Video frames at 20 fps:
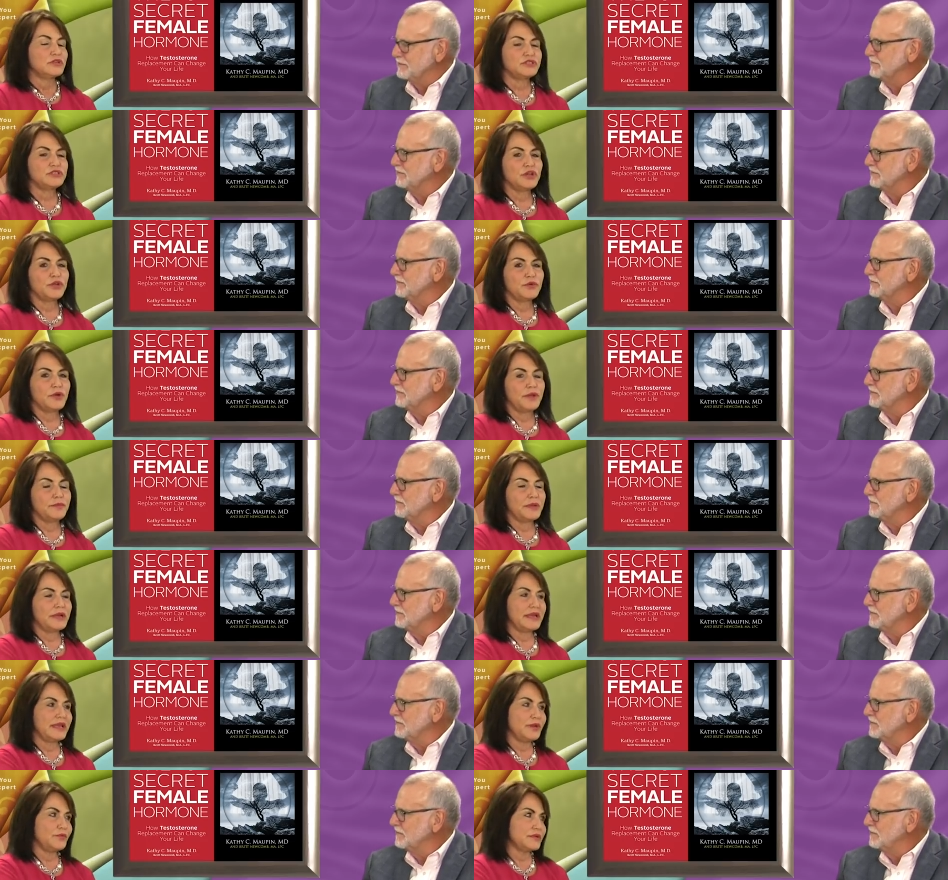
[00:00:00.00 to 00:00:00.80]
Speaker 1: So I
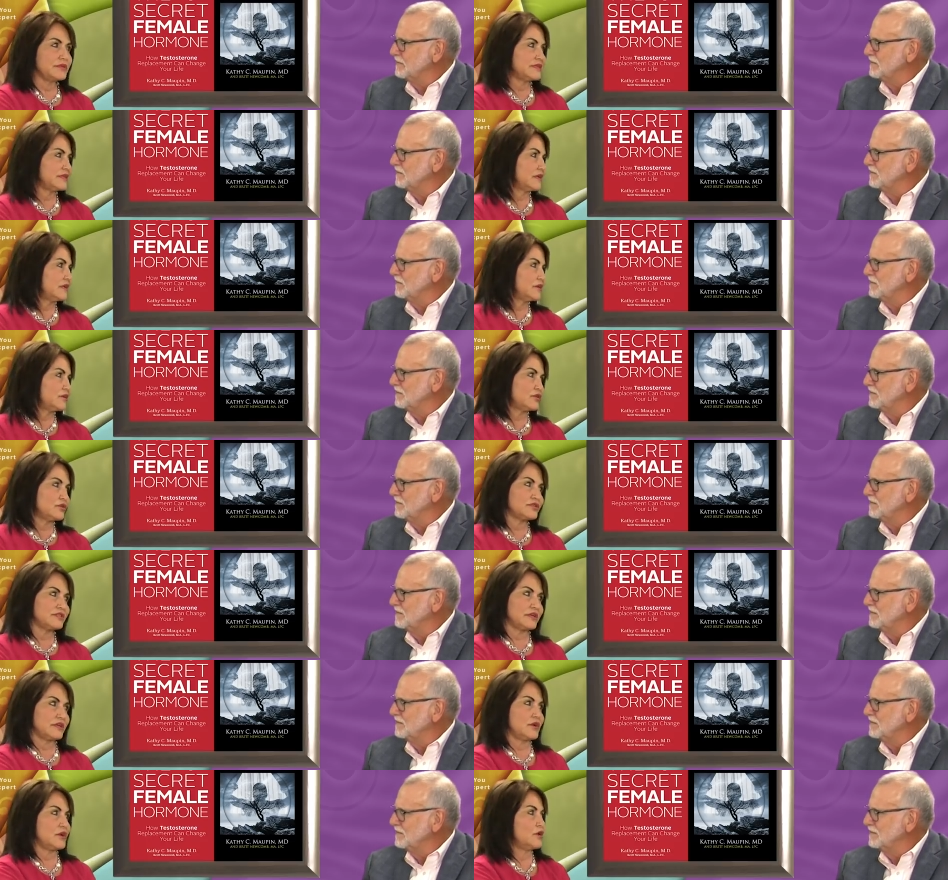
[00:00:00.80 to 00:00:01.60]
mean, he was in a
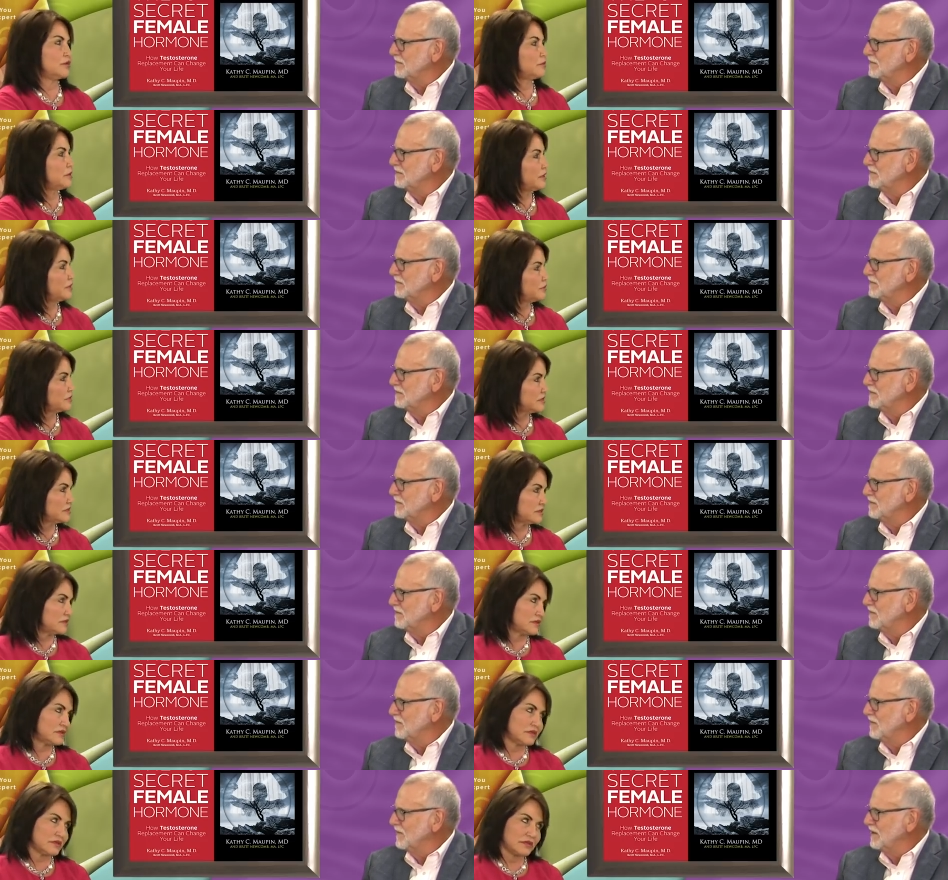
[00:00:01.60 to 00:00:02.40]
nursing home. He
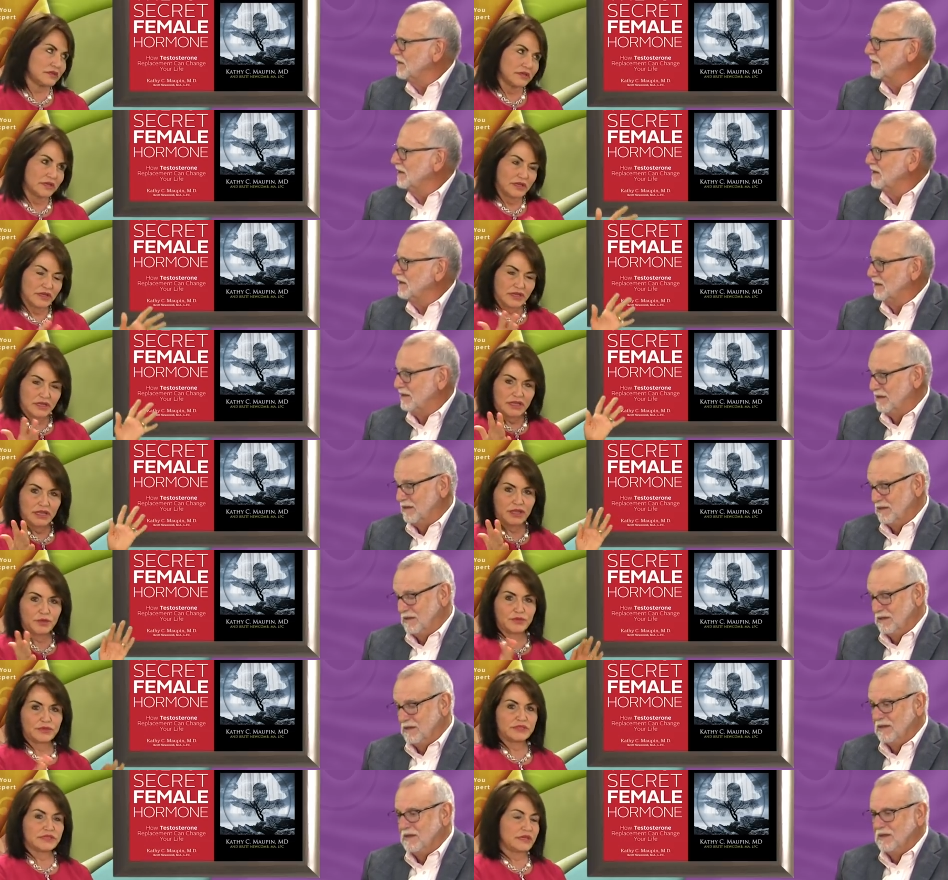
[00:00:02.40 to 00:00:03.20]
was in a
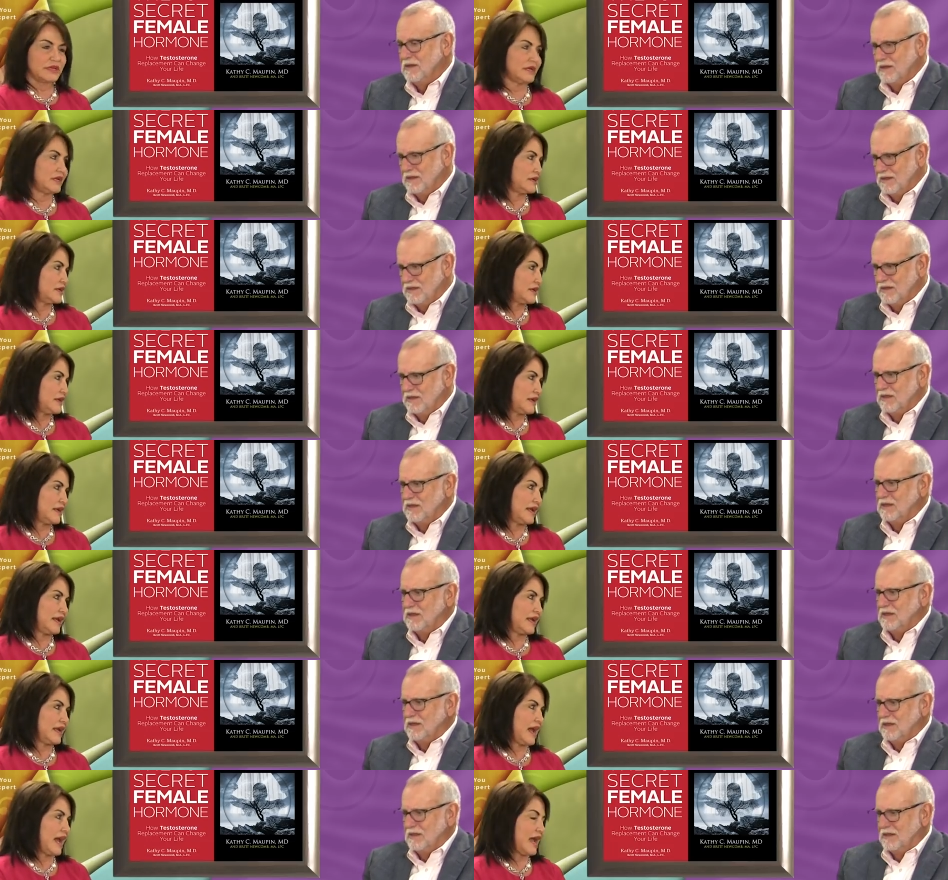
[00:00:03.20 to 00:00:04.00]
he was in
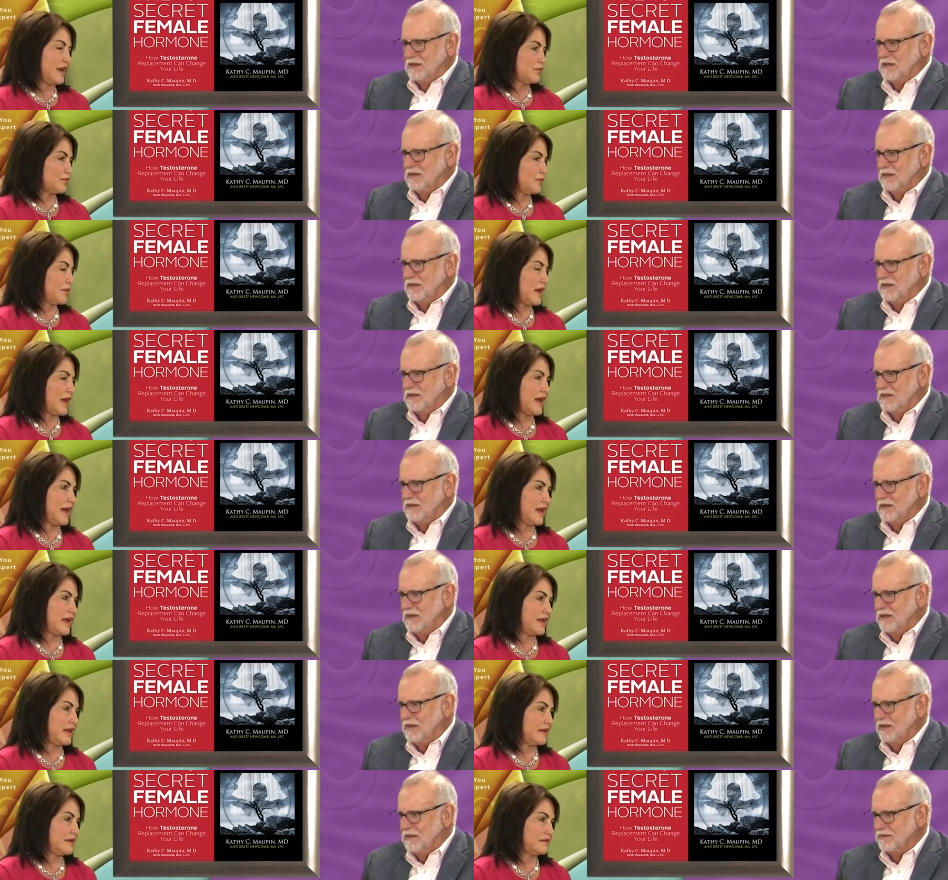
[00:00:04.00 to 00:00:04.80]
a high
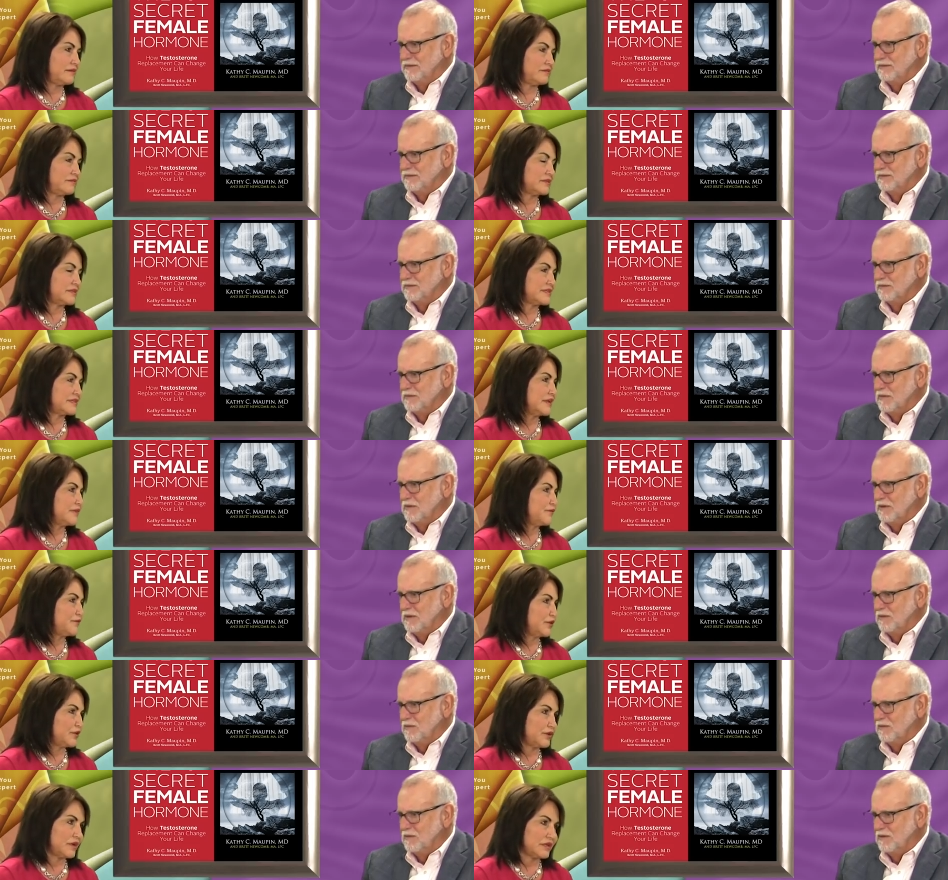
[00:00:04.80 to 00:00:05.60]
high yeah.
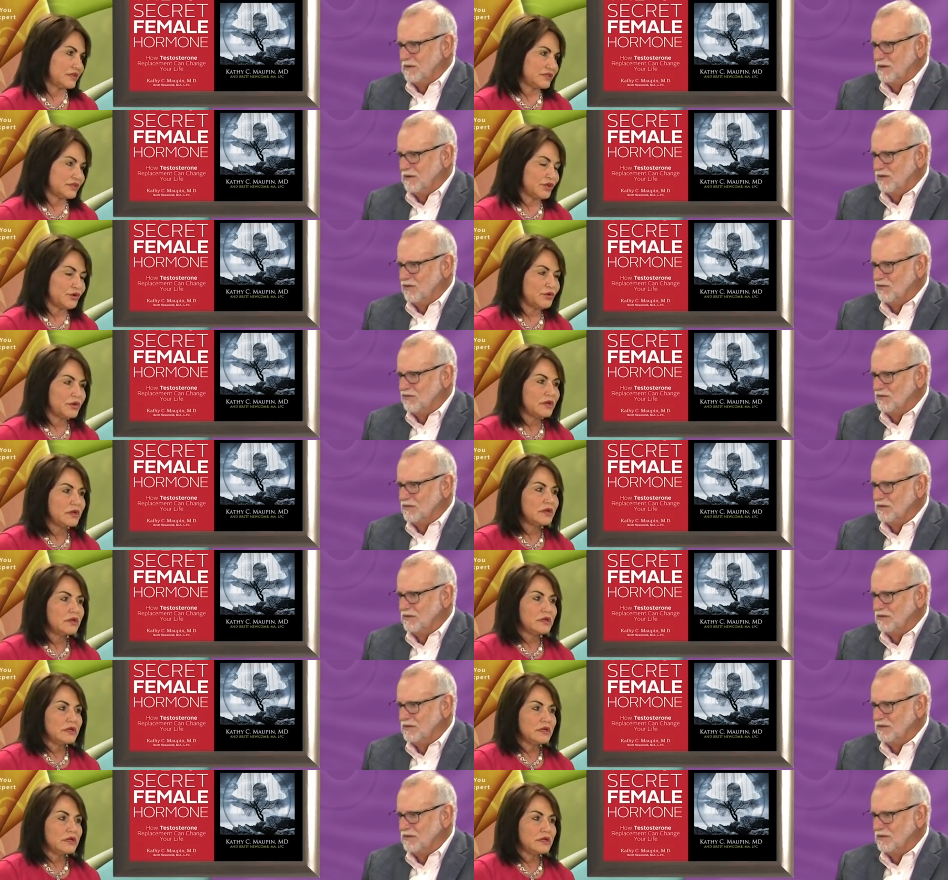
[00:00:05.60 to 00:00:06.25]
sniff unit. So